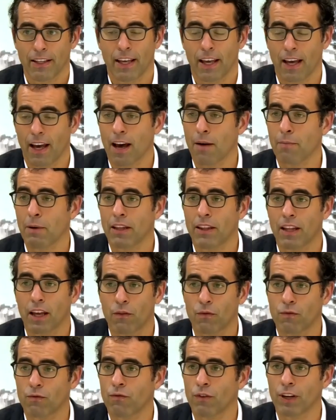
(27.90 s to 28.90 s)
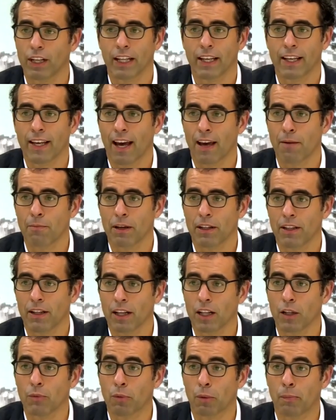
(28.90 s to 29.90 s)
Yeah, I mean, they really came in
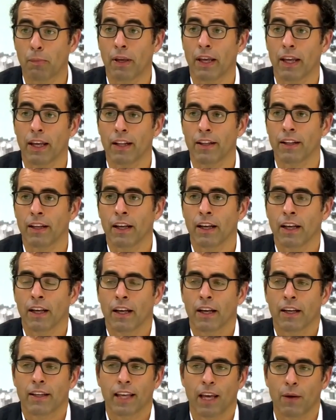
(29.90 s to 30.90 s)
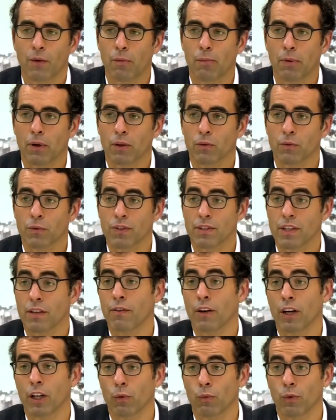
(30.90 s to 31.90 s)
ill-prepared. Kiwibuild was
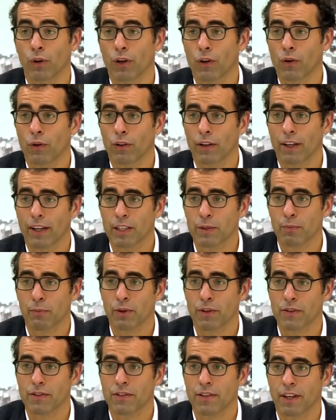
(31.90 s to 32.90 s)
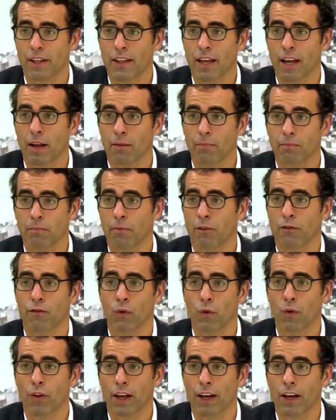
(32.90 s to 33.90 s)
never going to work. All the experts said that
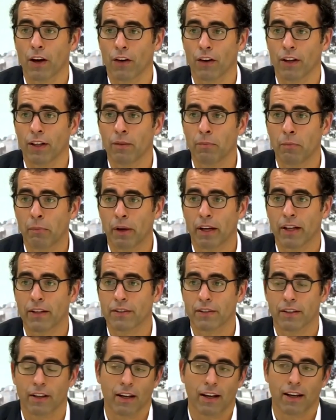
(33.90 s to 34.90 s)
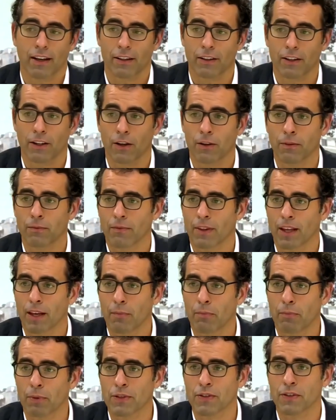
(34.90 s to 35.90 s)
before they got in, but, you know, they
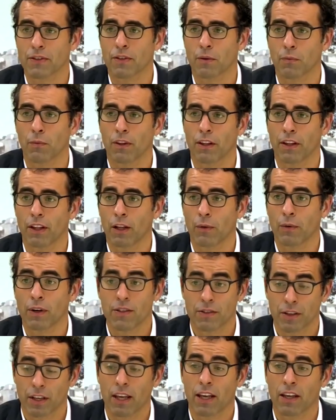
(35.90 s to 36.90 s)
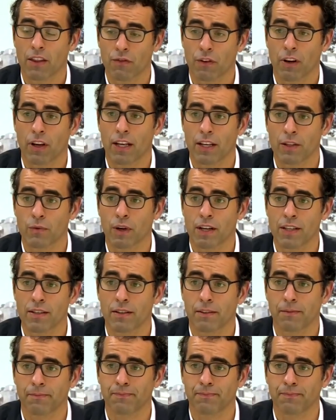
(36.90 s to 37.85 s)
persisted with it anyway. So, yeah, 3 years wasted.